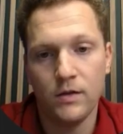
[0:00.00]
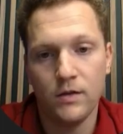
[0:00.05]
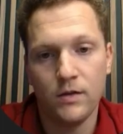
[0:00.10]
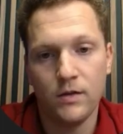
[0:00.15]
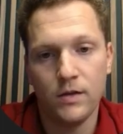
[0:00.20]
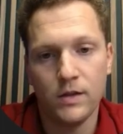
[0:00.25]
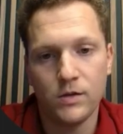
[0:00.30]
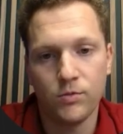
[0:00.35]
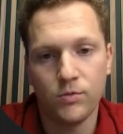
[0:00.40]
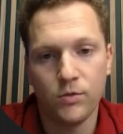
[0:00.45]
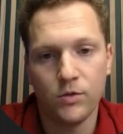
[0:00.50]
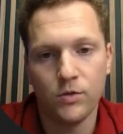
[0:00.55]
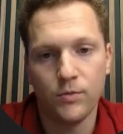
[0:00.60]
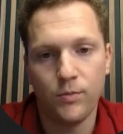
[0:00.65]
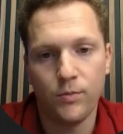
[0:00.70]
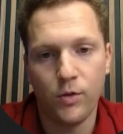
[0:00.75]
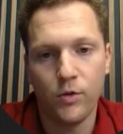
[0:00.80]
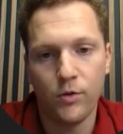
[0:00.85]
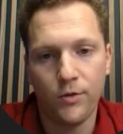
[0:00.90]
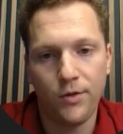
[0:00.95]
This will
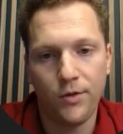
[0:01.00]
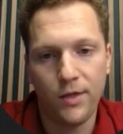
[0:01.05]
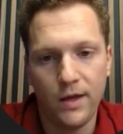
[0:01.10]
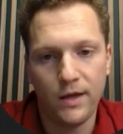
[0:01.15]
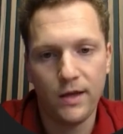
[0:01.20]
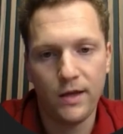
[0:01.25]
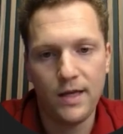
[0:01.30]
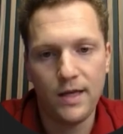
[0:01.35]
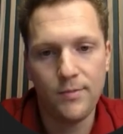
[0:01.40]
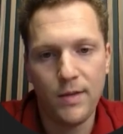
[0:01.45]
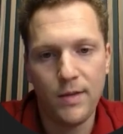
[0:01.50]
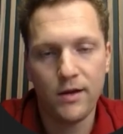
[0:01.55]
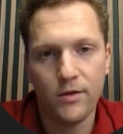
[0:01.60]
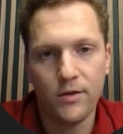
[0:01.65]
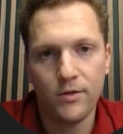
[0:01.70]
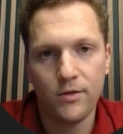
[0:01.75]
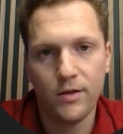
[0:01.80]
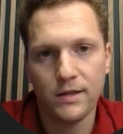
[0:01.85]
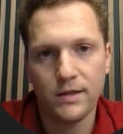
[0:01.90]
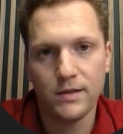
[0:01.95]
pull the email
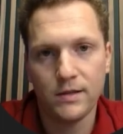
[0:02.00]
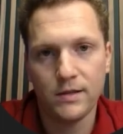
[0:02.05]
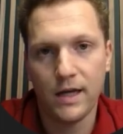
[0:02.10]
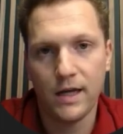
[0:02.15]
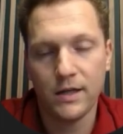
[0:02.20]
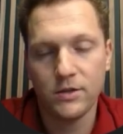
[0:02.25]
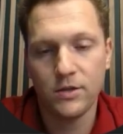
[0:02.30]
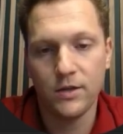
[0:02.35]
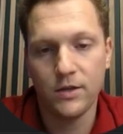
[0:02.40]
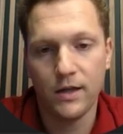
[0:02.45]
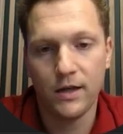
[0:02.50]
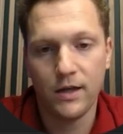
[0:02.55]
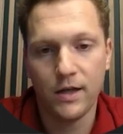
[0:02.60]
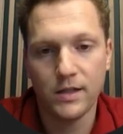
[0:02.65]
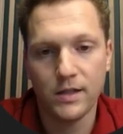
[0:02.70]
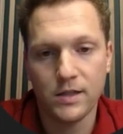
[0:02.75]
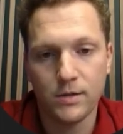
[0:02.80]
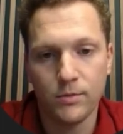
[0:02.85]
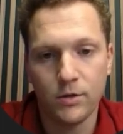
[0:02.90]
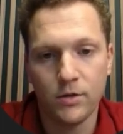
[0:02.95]
that's attached to that
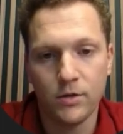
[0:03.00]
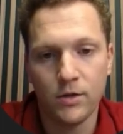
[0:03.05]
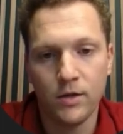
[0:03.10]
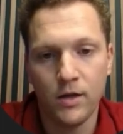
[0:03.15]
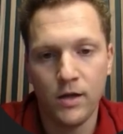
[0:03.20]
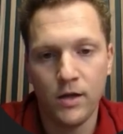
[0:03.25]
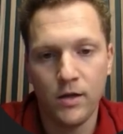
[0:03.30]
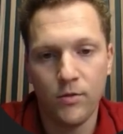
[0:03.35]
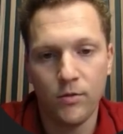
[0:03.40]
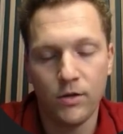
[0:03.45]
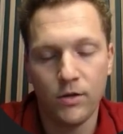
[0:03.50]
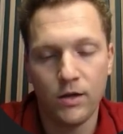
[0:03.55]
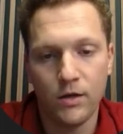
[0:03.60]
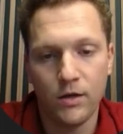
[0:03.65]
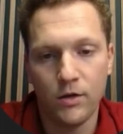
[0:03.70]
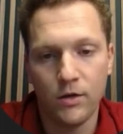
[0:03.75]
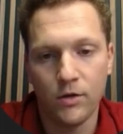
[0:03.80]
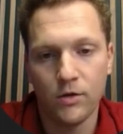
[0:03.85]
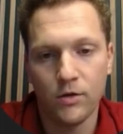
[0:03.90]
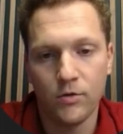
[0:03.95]
customer within
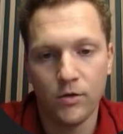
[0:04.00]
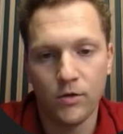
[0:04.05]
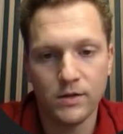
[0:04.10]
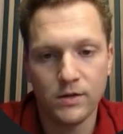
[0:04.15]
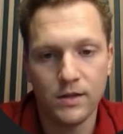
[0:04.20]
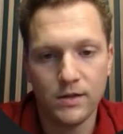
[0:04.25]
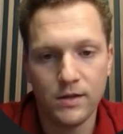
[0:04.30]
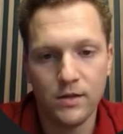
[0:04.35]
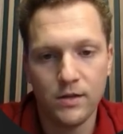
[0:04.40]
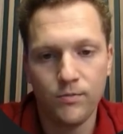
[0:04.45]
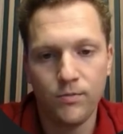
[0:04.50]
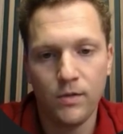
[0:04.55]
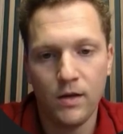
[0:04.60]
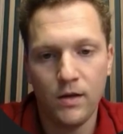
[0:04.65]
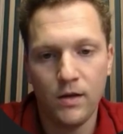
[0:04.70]
your Corona system.